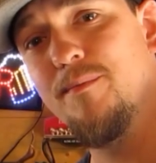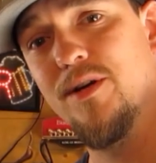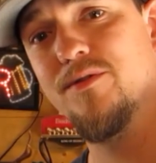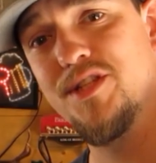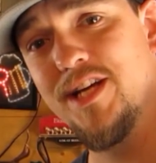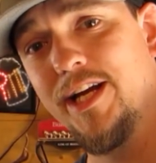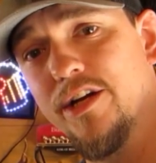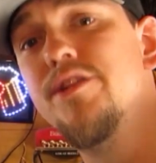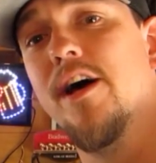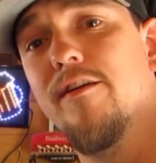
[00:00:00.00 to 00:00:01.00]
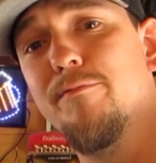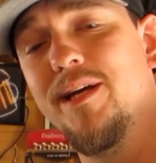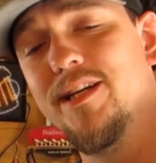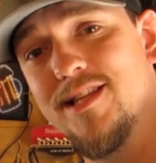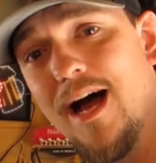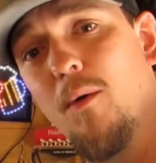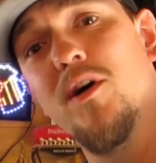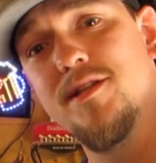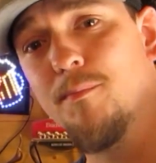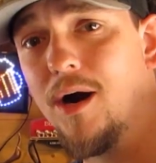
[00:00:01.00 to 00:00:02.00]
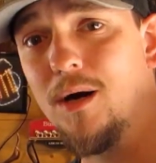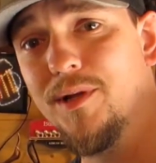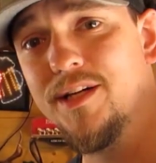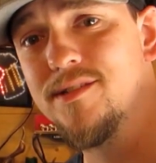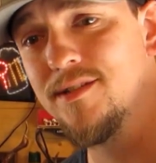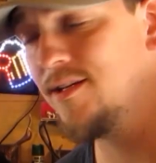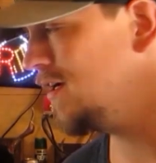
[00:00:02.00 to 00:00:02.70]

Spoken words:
Don't stick yourself, because that wasn't barbless.